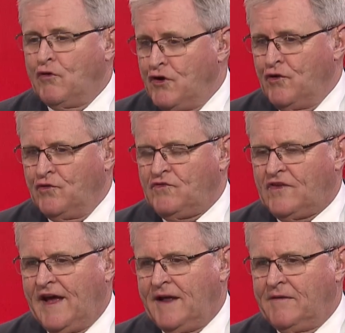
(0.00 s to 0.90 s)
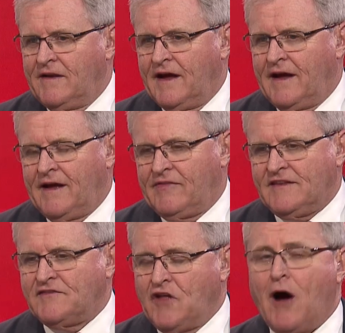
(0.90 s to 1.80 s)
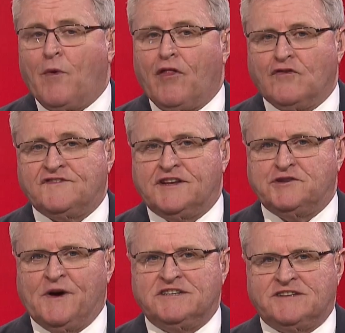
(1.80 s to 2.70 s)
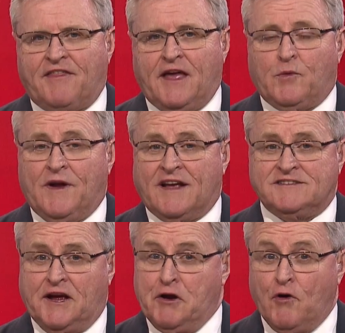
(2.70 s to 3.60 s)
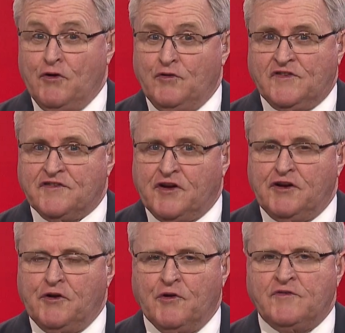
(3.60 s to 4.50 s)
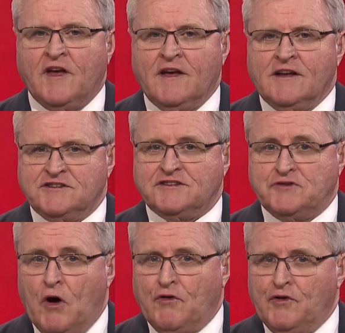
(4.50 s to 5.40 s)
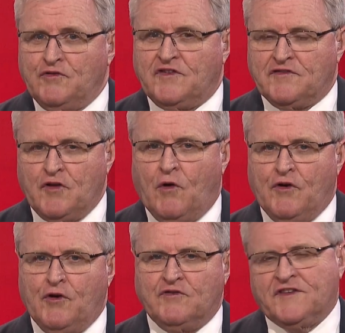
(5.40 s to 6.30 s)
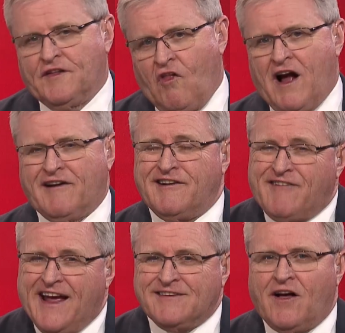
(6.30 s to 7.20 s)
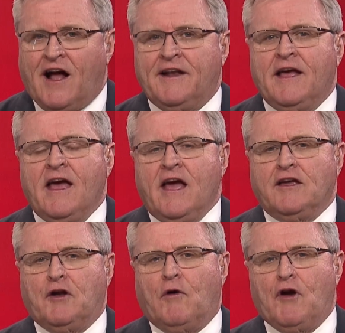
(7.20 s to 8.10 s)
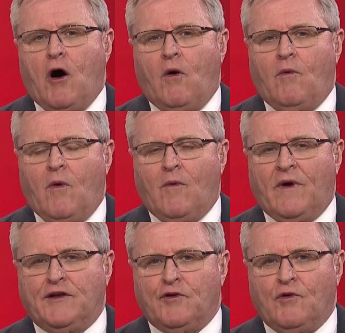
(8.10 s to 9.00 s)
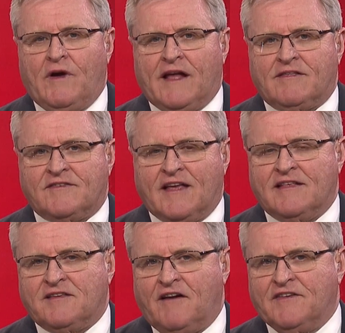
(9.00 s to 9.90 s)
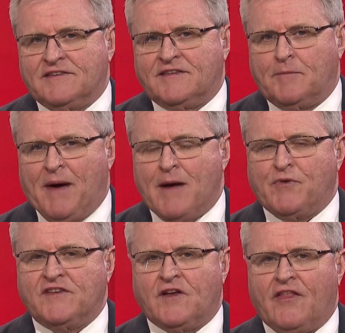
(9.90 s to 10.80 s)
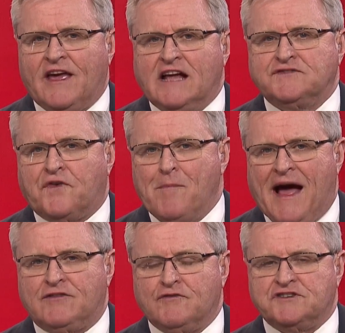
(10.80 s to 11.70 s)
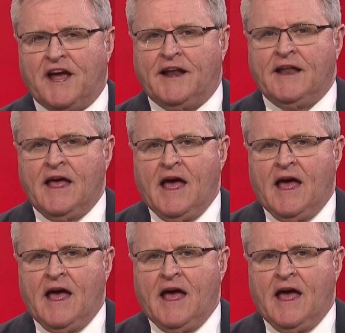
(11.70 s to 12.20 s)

news, and this is not one of those situations, I think, where you can say no news is good news. Just no news is no news, and the longer it drags on, you don't know. What we do get the sense of is that Pat Brisson, the agent for Matt Duchene,